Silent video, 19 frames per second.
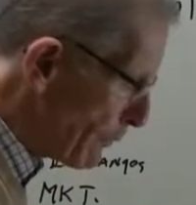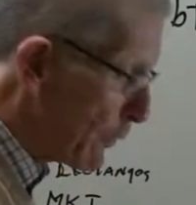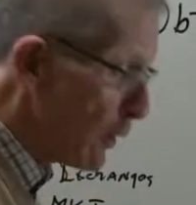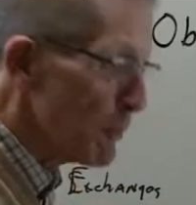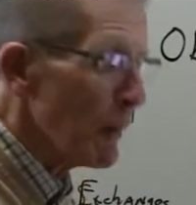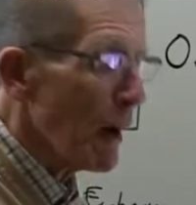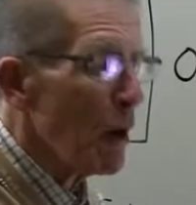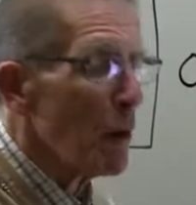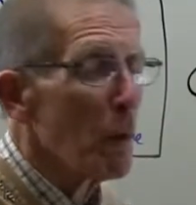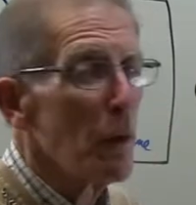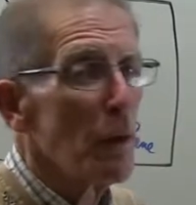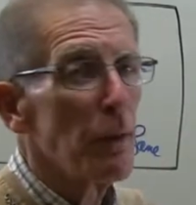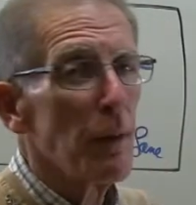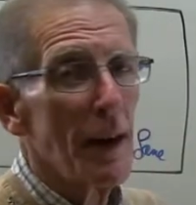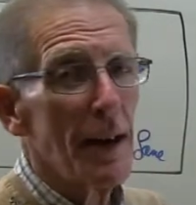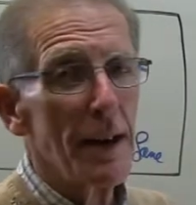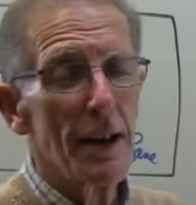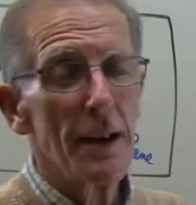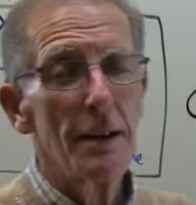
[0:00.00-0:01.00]
football
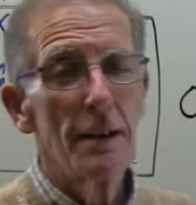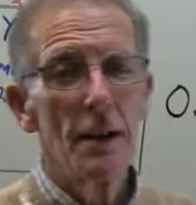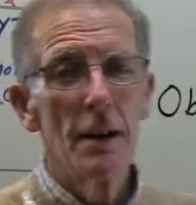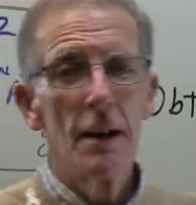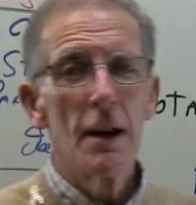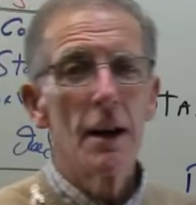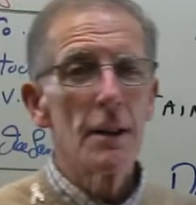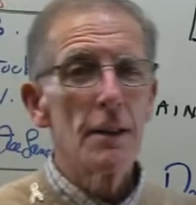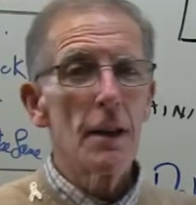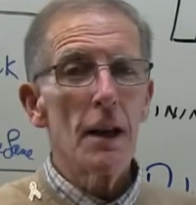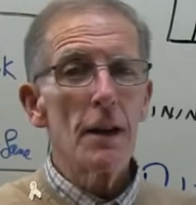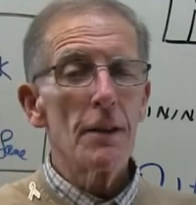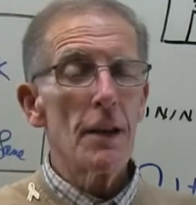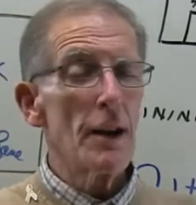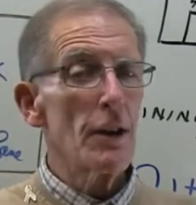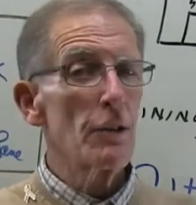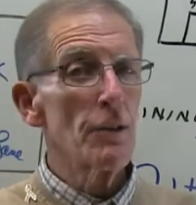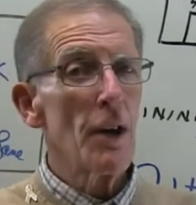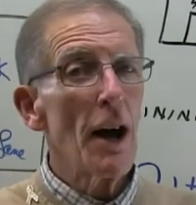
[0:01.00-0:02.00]
fan,
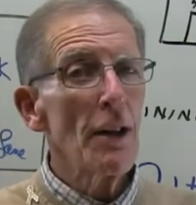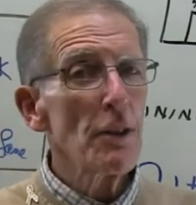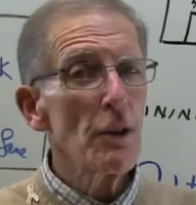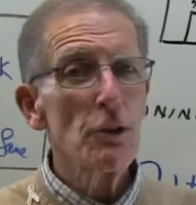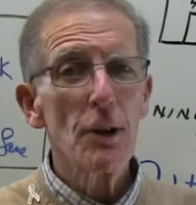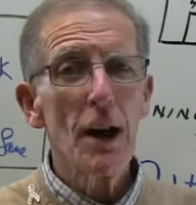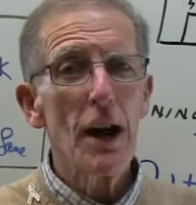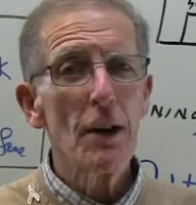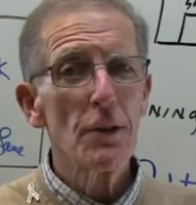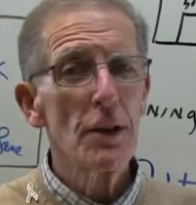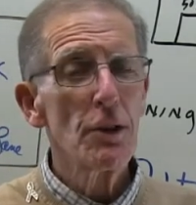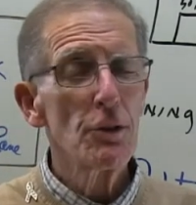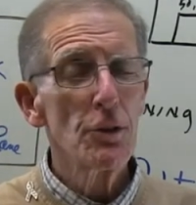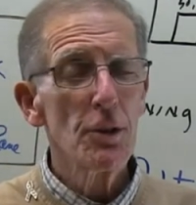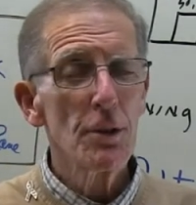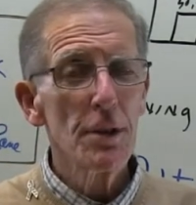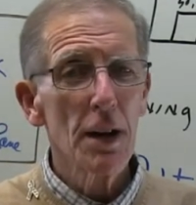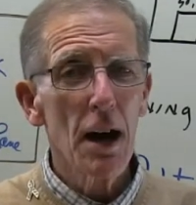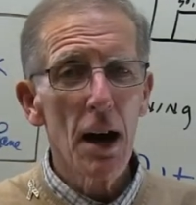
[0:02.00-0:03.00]
that is not the
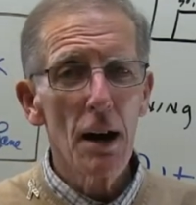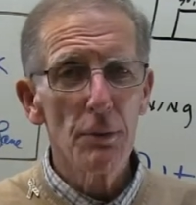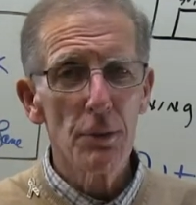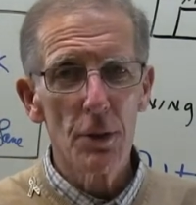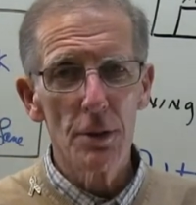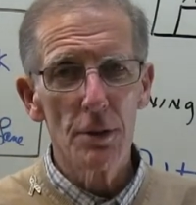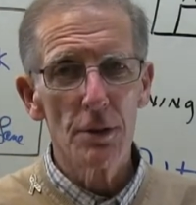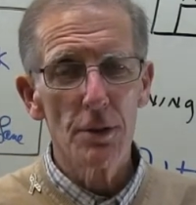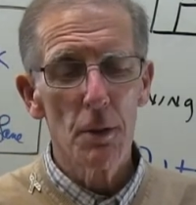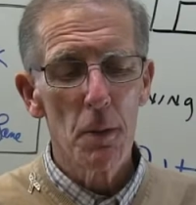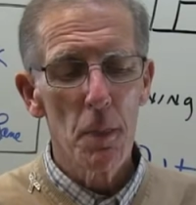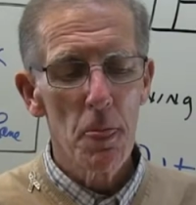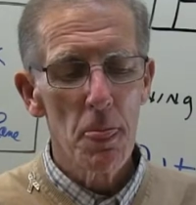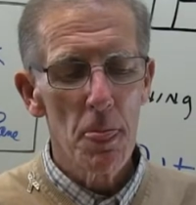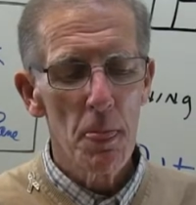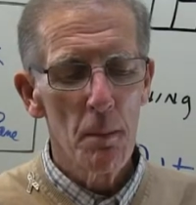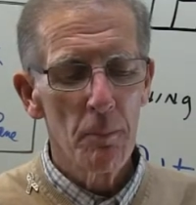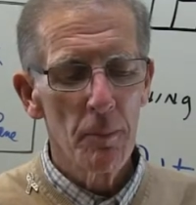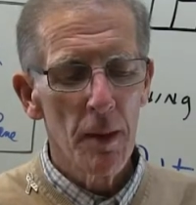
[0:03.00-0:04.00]
Southeastern Conference.
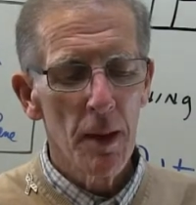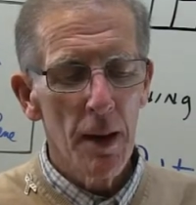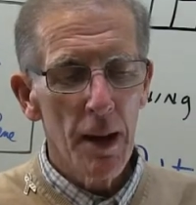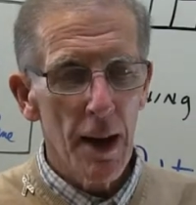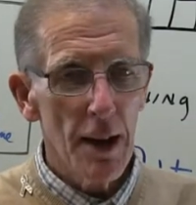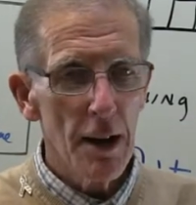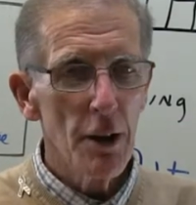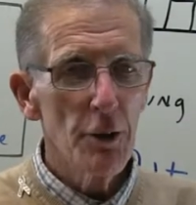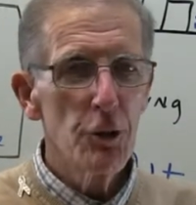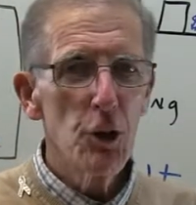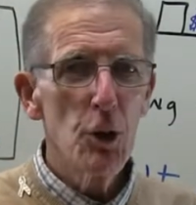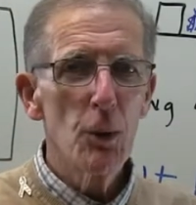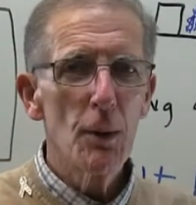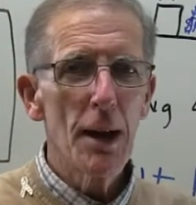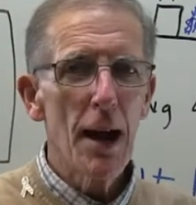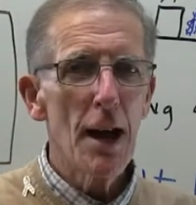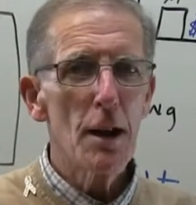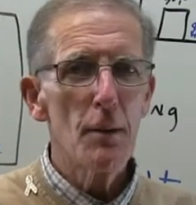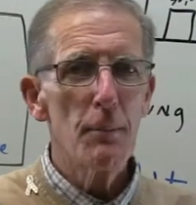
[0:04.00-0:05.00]
LSU
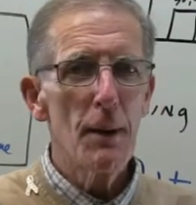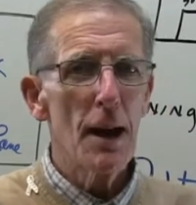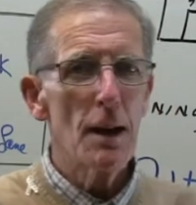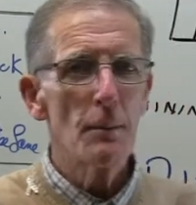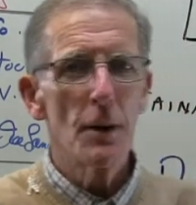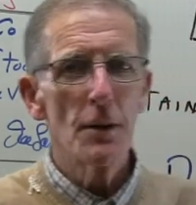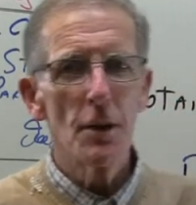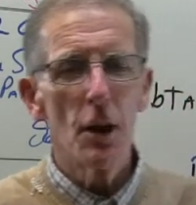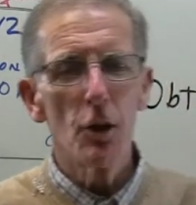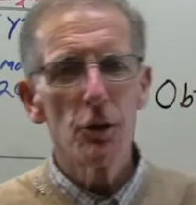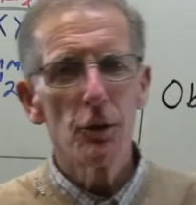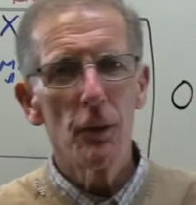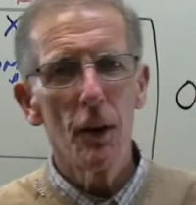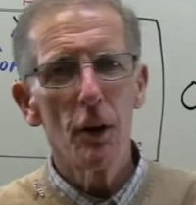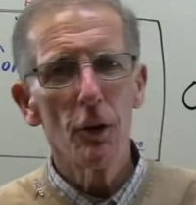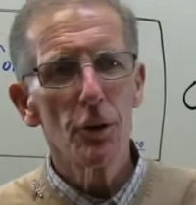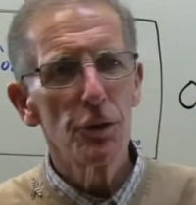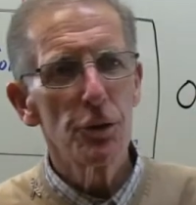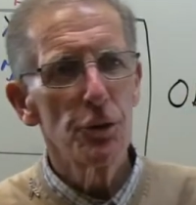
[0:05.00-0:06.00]
and Alabama and those
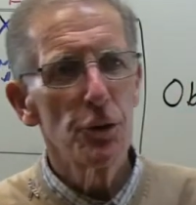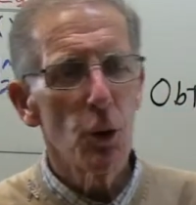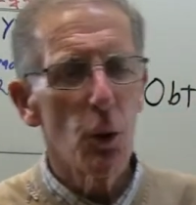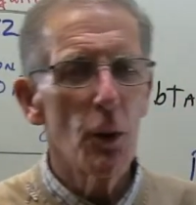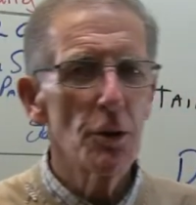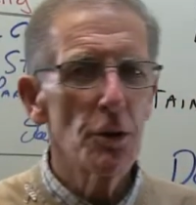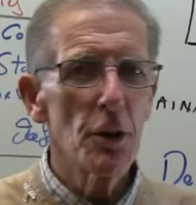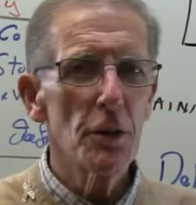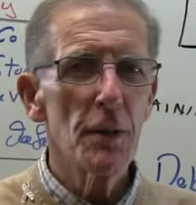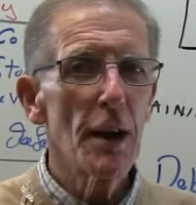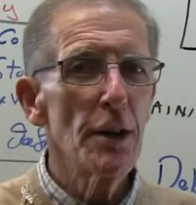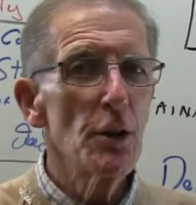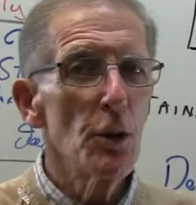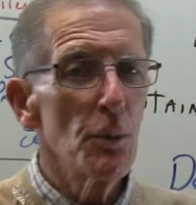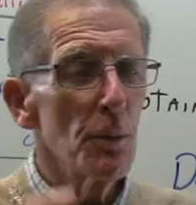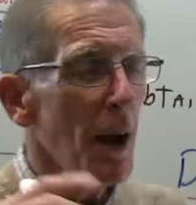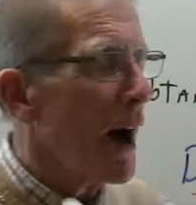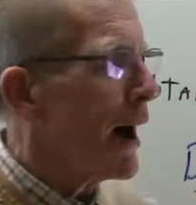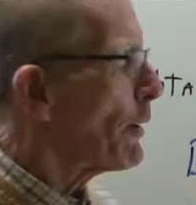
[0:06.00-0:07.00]
folks, Georgia, they do
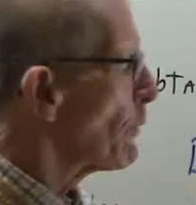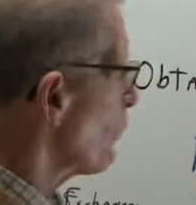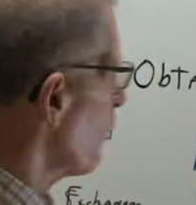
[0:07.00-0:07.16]
not